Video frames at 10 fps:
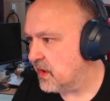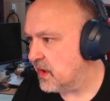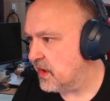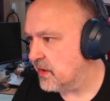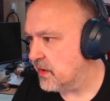
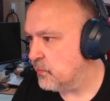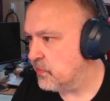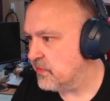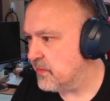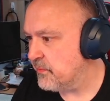and I
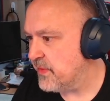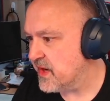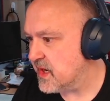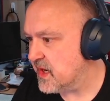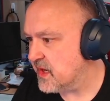will get
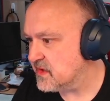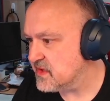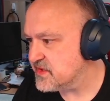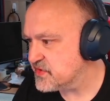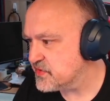better at
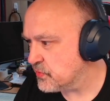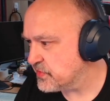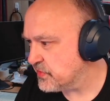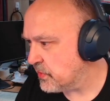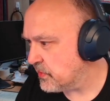this
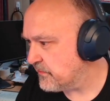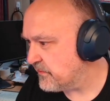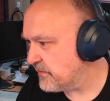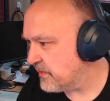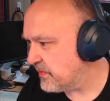sort
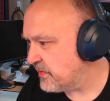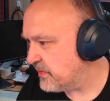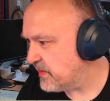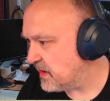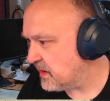of
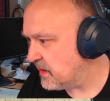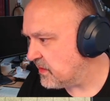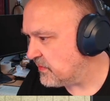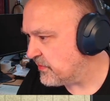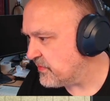thing.
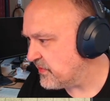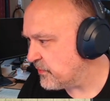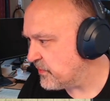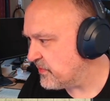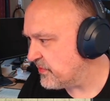So this
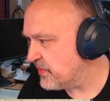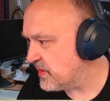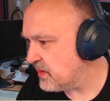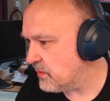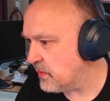was
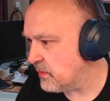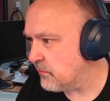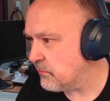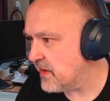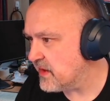the
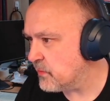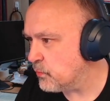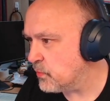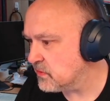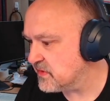random
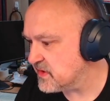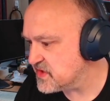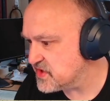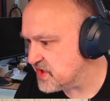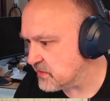
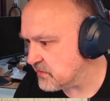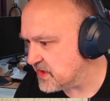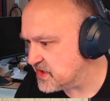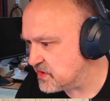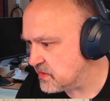wilderness
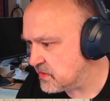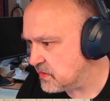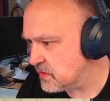generation.